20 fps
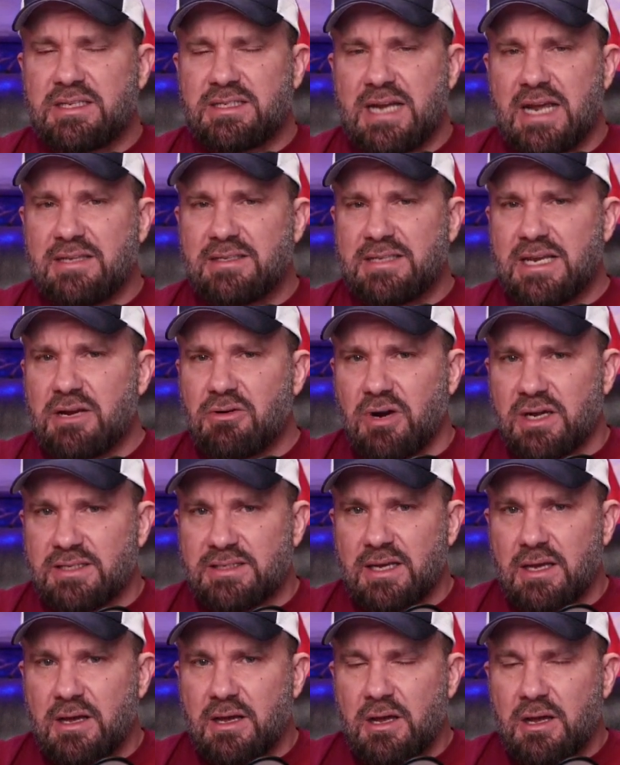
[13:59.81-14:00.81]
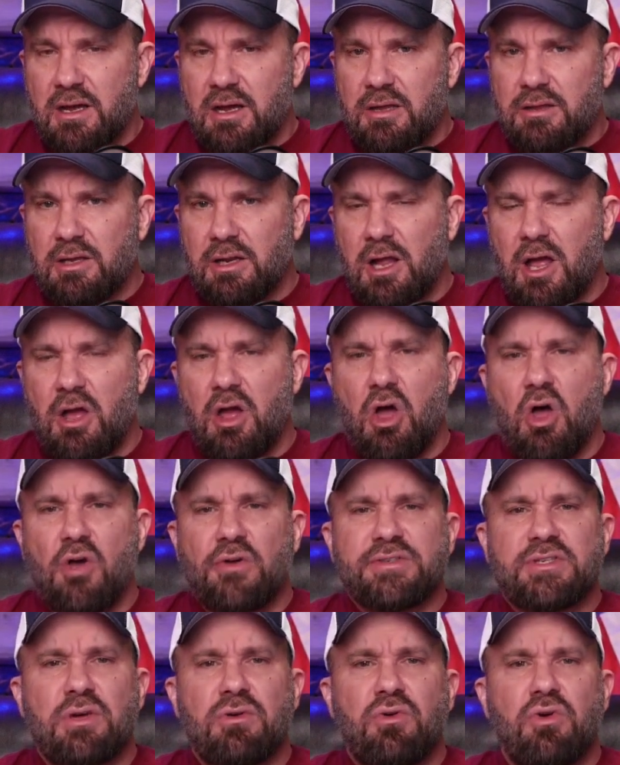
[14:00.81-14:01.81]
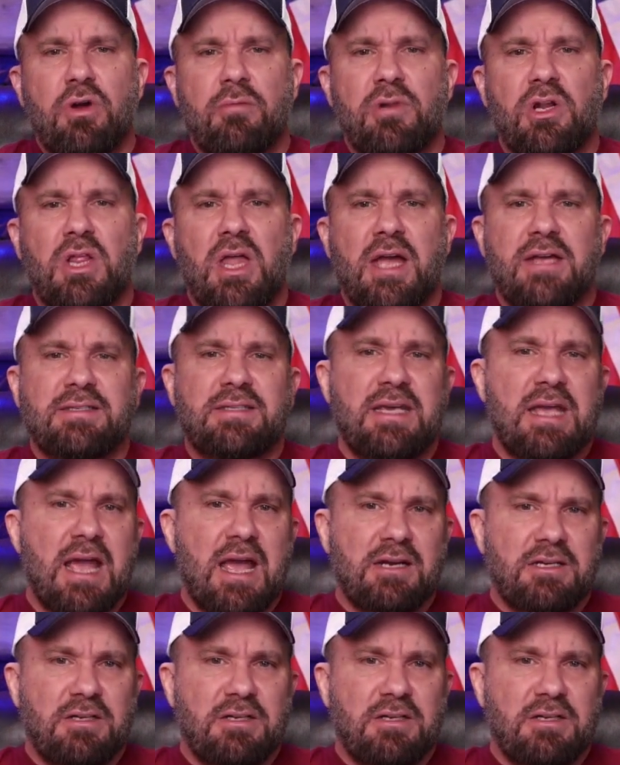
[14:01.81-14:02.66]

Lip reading: state secrets. The law also criminalized the